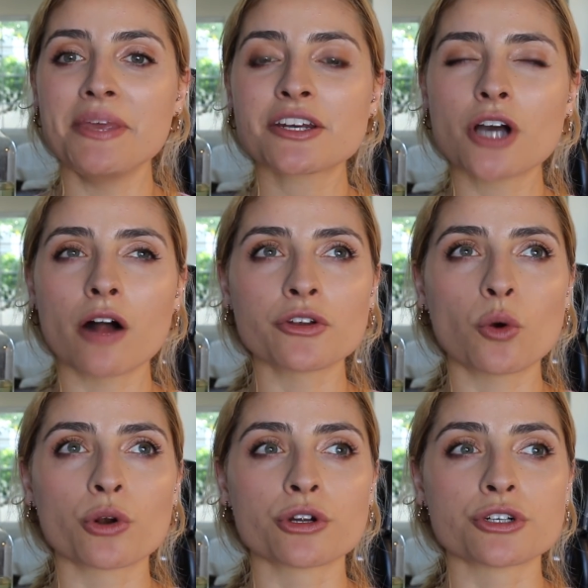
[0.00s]
Me and Colin
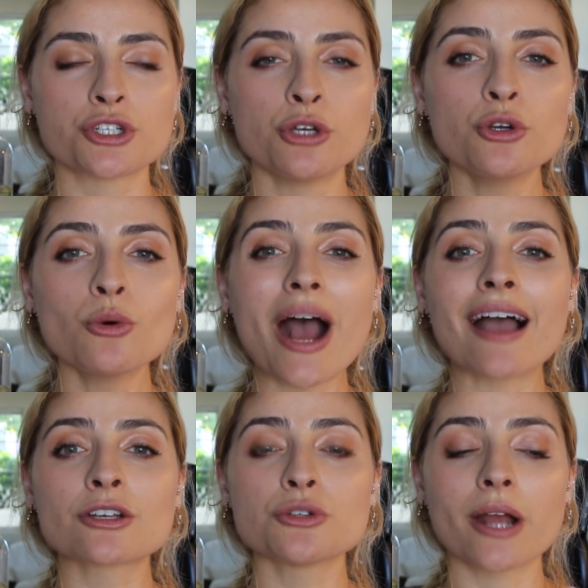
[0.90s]
ordered 2
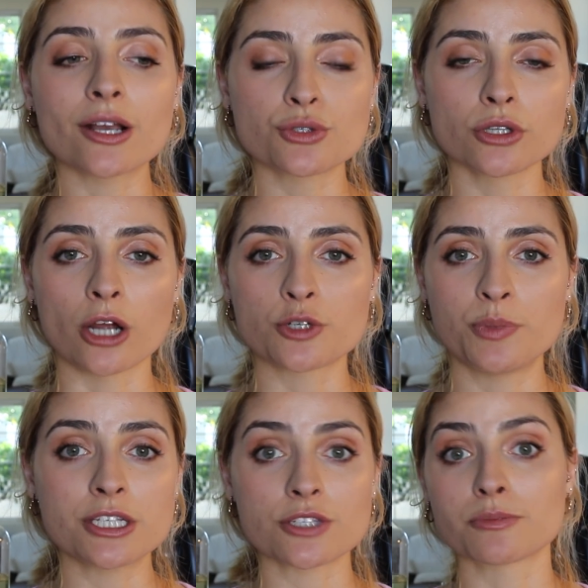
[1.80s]
extra large
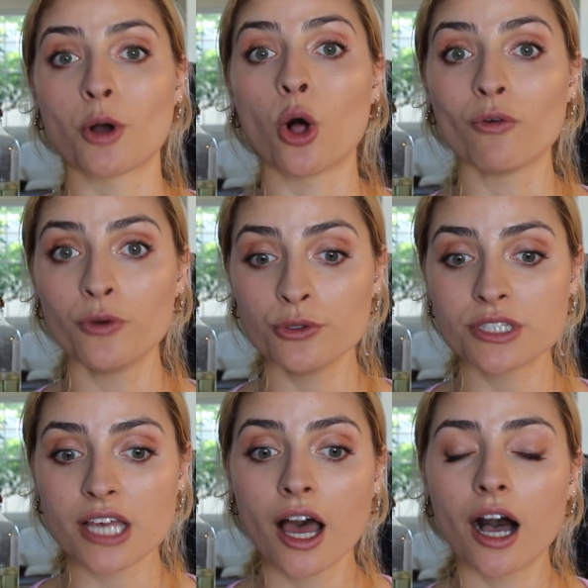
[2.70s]
pizzas from Whole
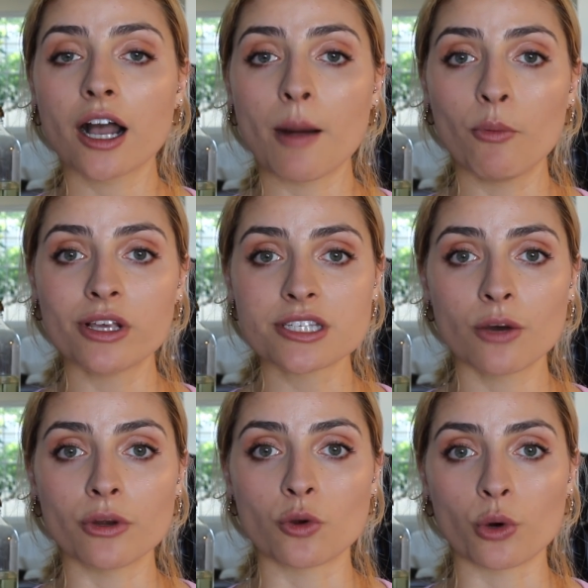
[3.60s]
Foods a couple weeks
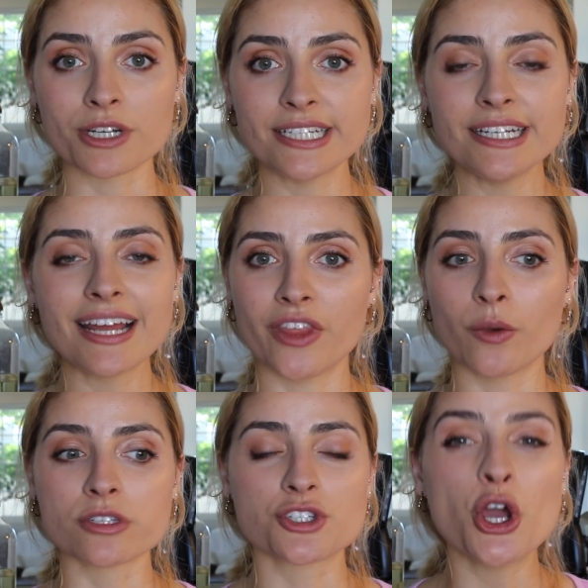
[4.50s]
ago in quarantine.
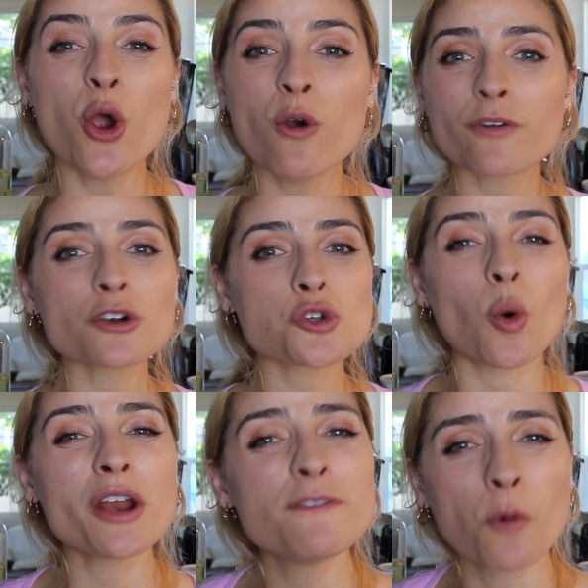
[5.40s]
It was 2 for
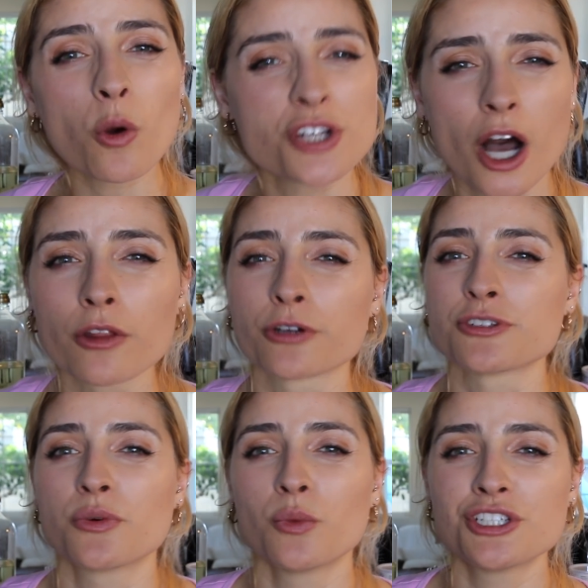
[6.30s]

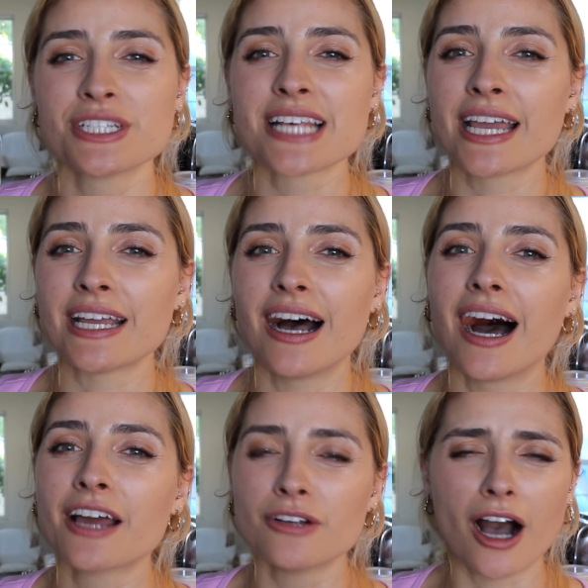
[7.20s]
$24, which is like
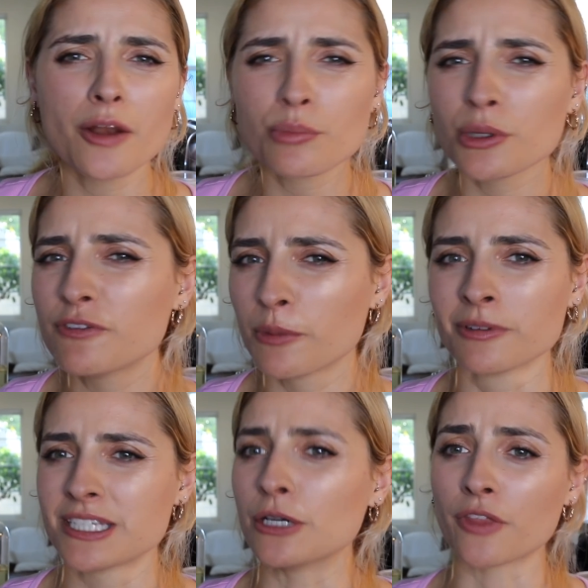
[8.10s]
an unbelievable deal.